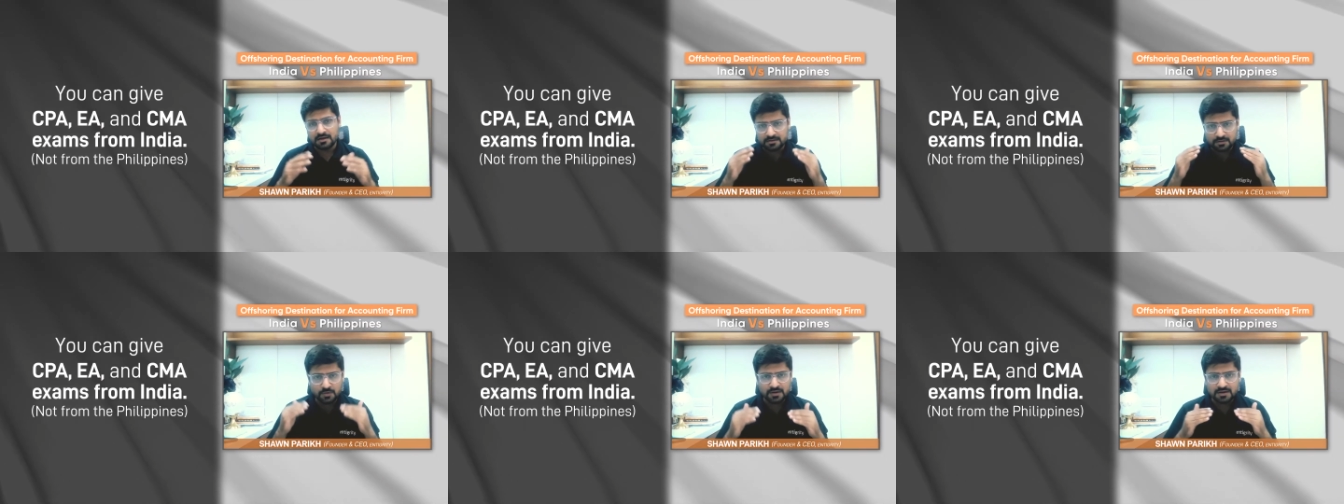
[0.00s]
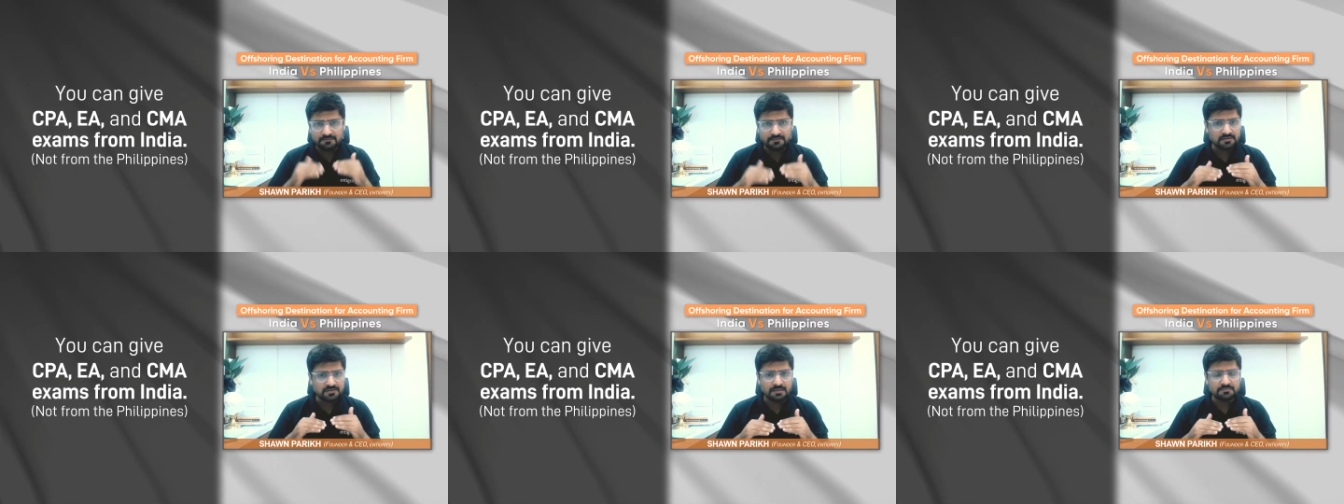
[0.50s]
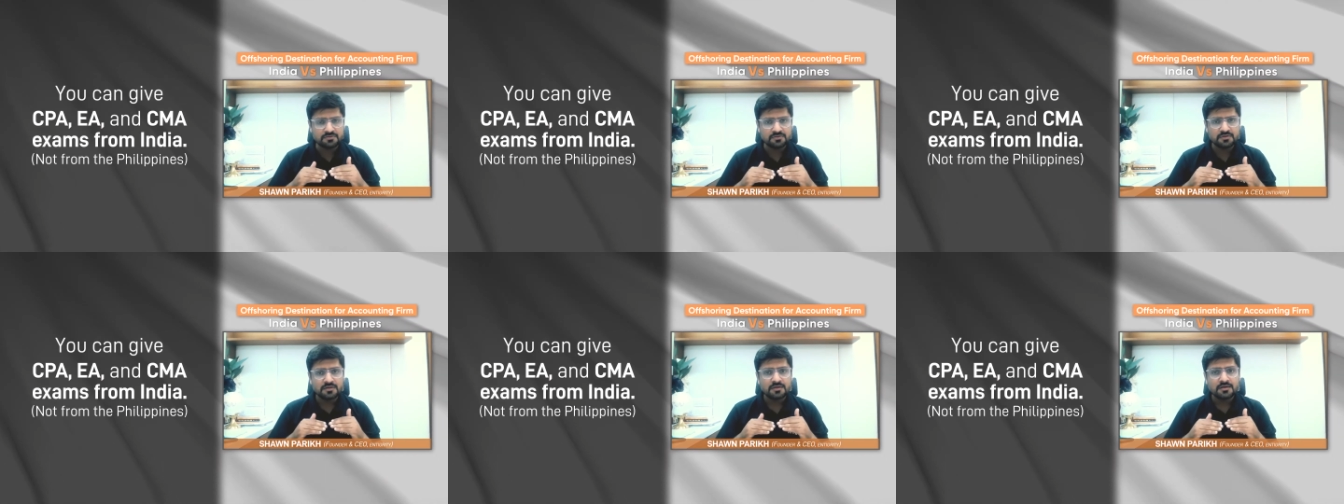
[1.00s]
You can give exams
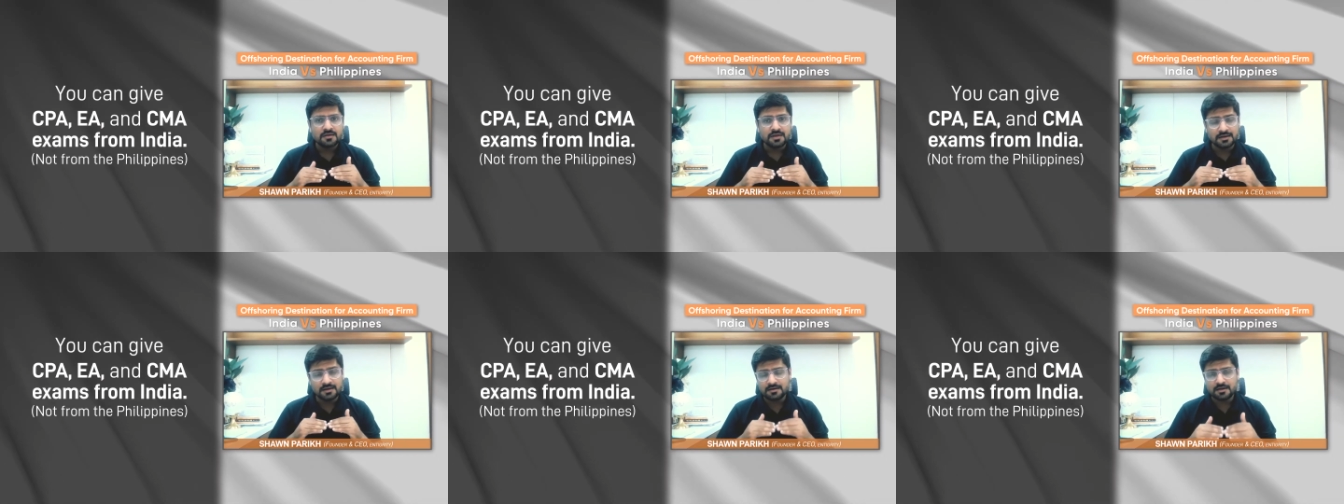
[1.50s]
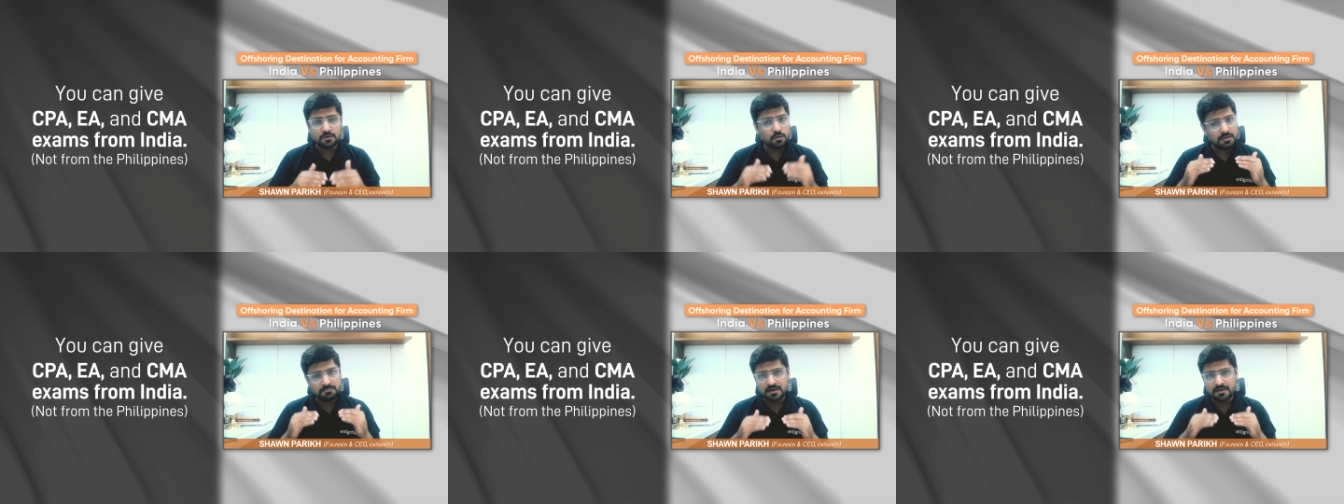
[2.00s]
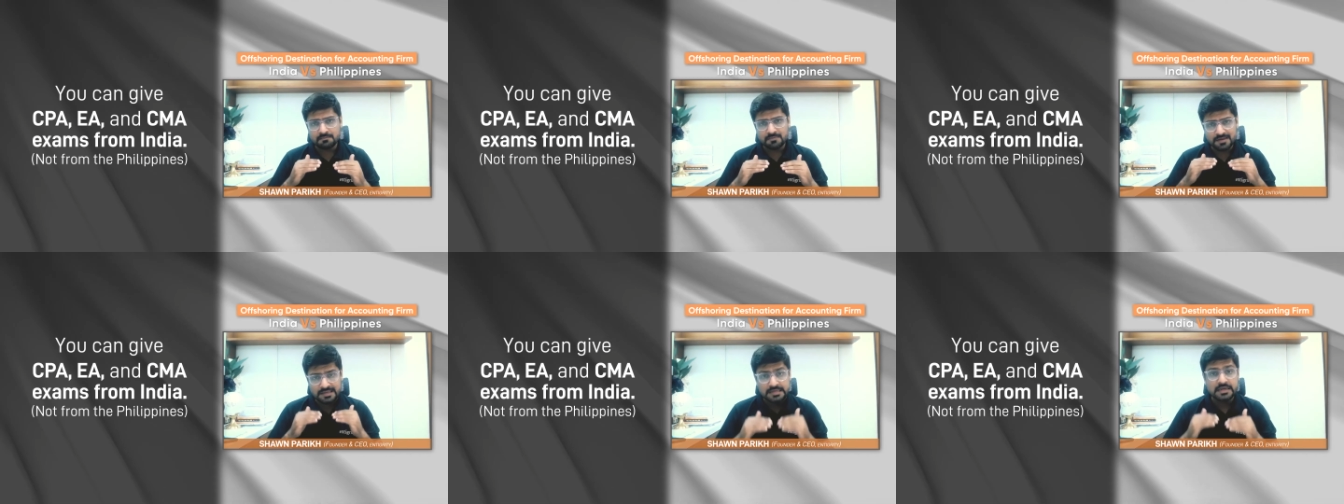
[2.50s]
in India. You can become
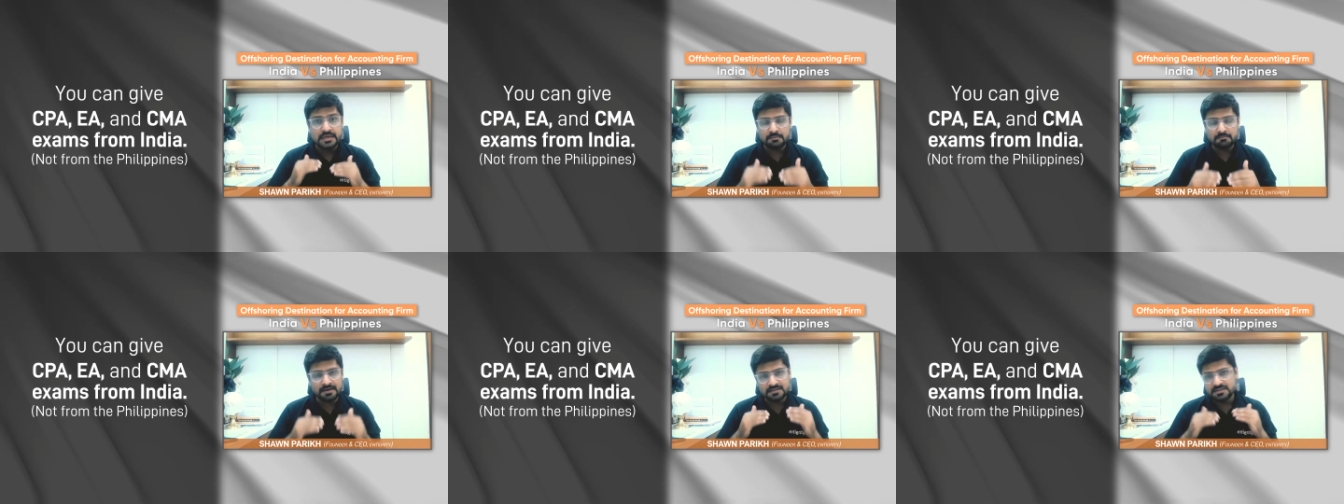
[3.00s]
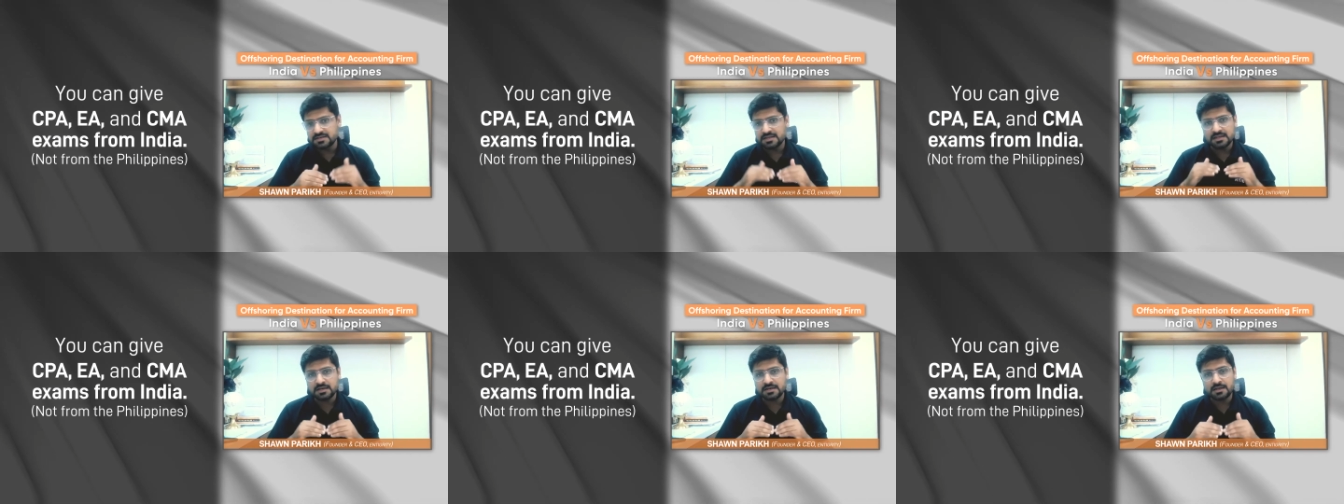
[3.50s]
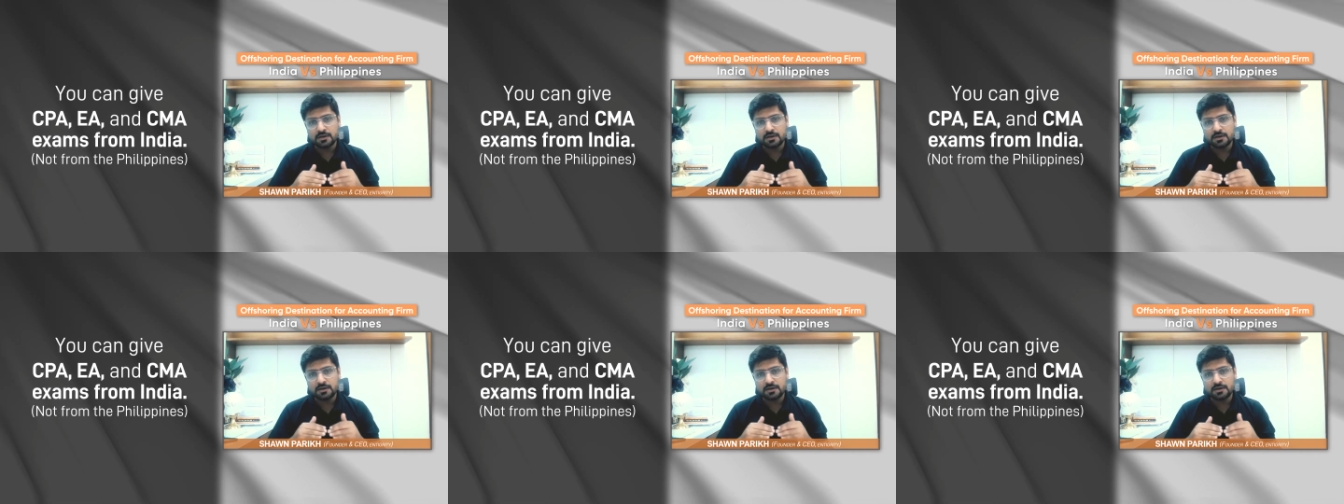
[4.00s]
EA by sitting in India.